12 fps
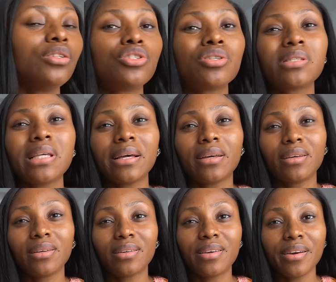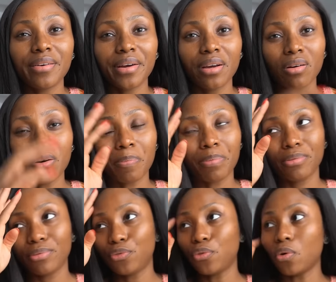just like gearing up
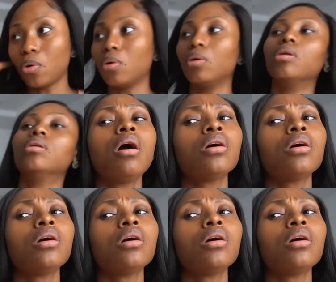for